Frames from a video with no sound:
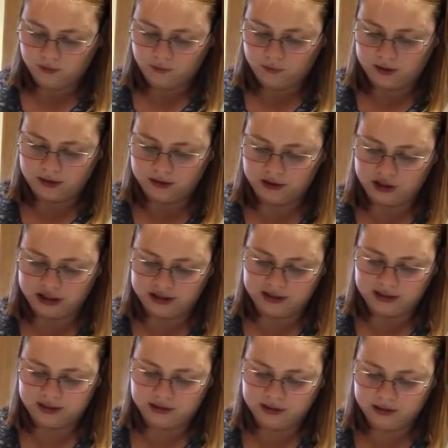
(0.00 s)
with
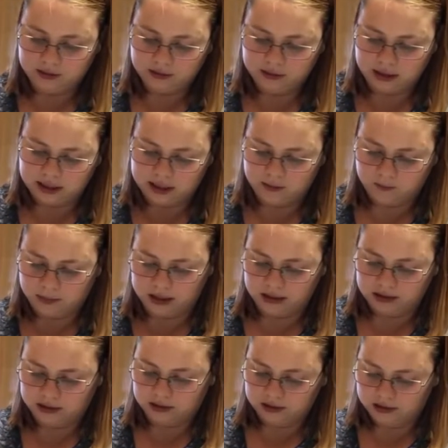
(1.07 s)
just an
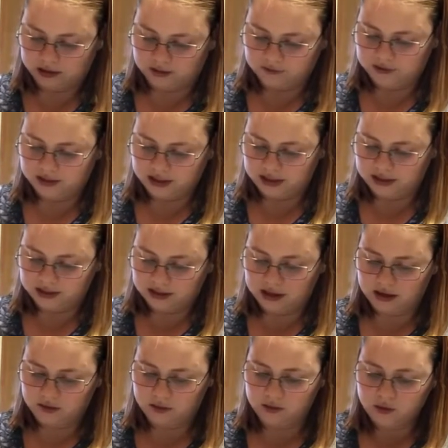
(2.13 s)
abundance of
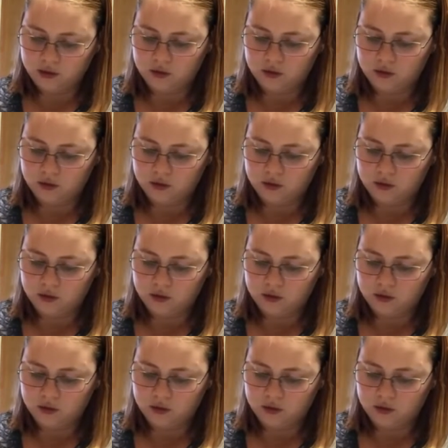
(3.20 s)
seasoning